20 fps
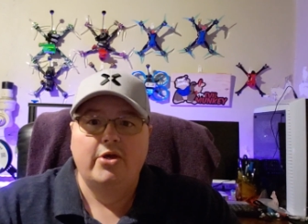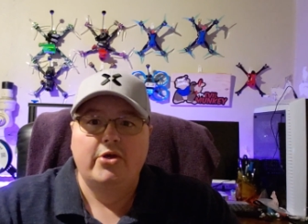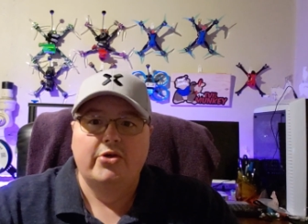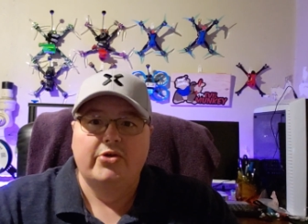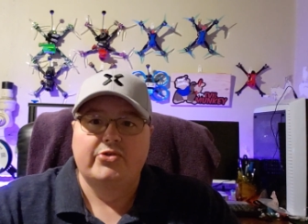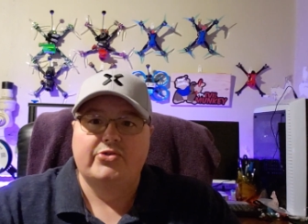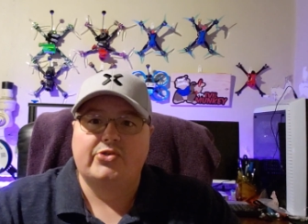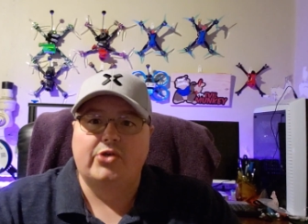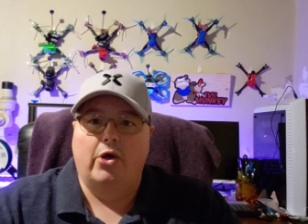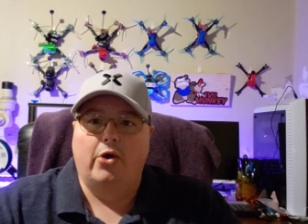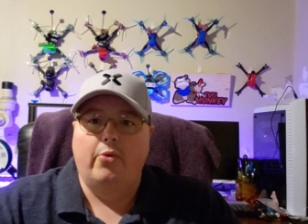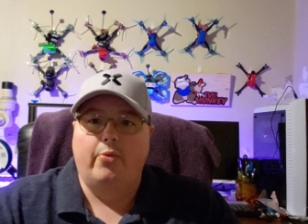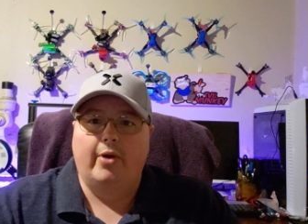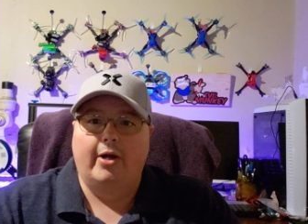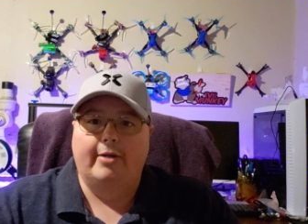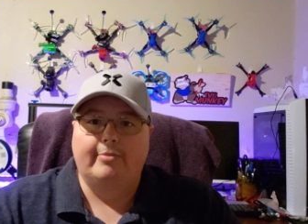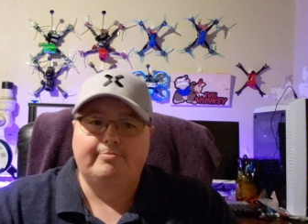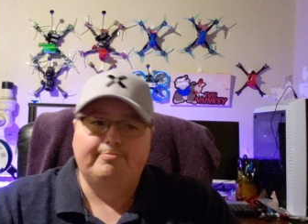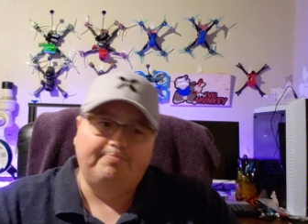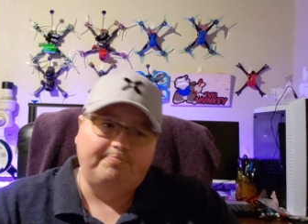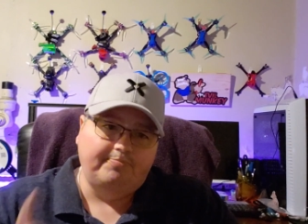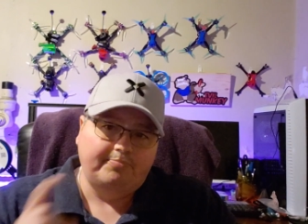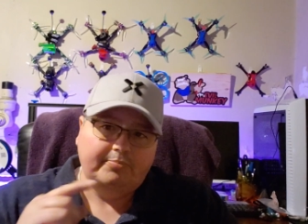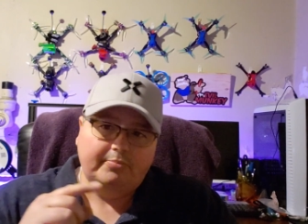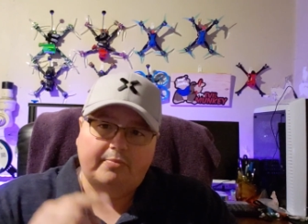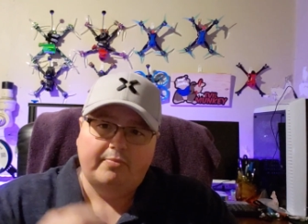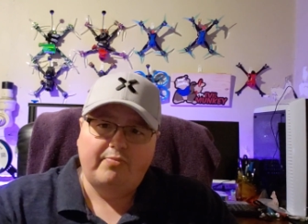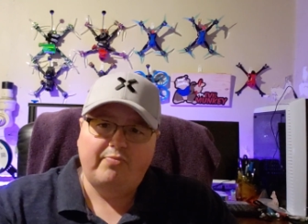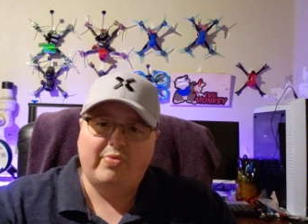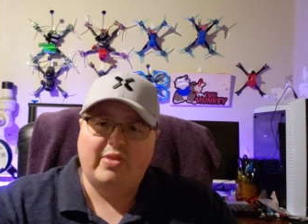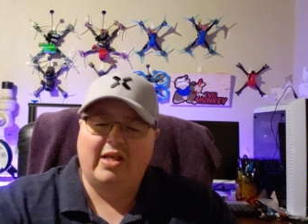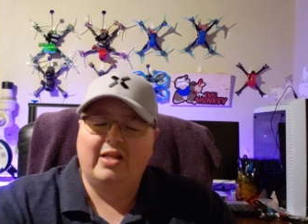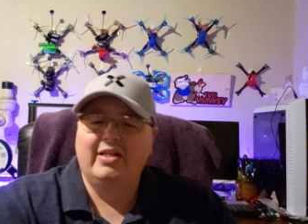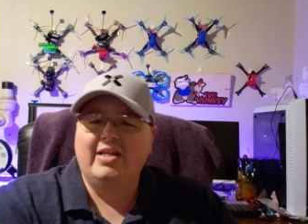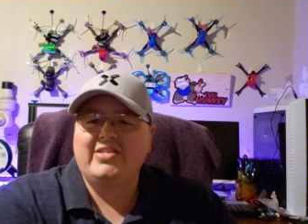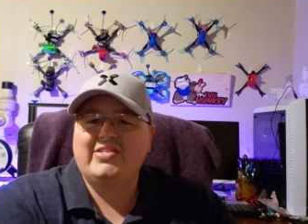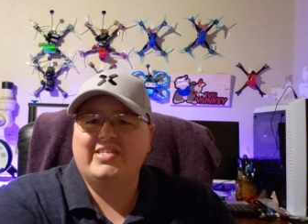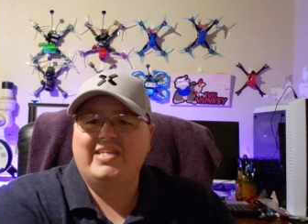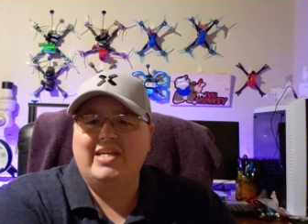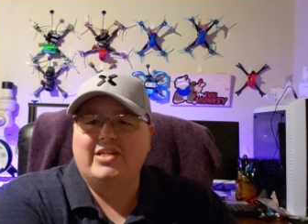So
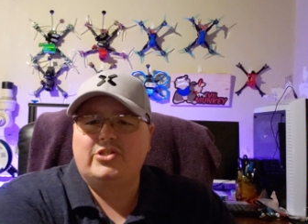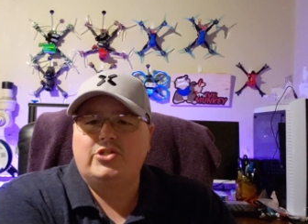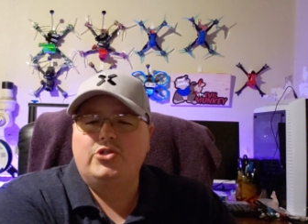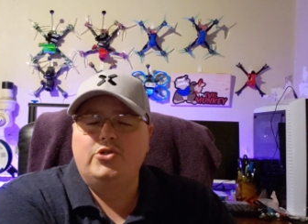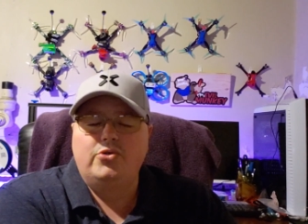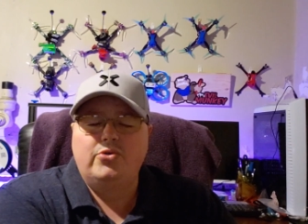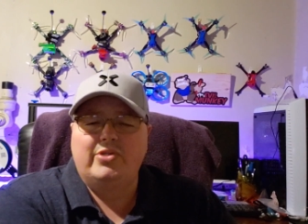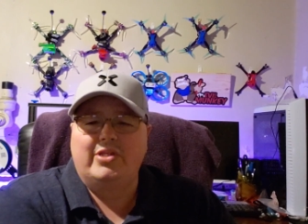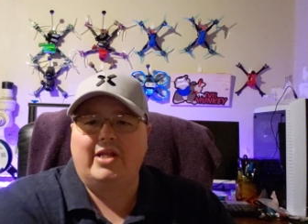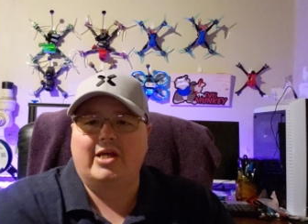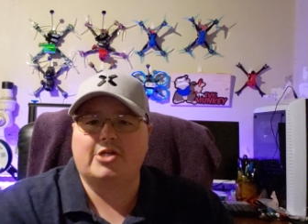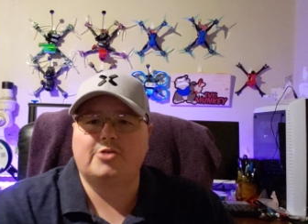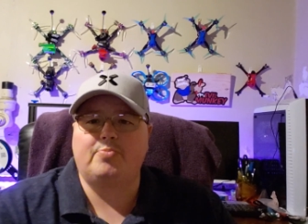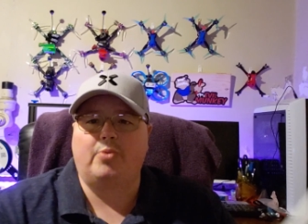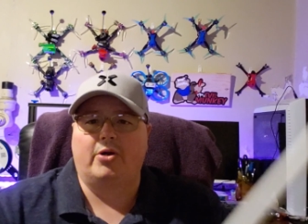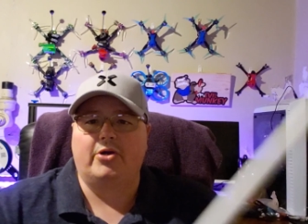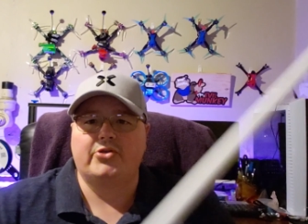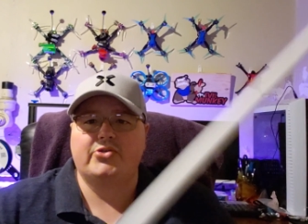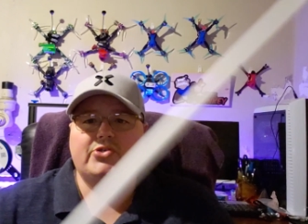let's get to the next part.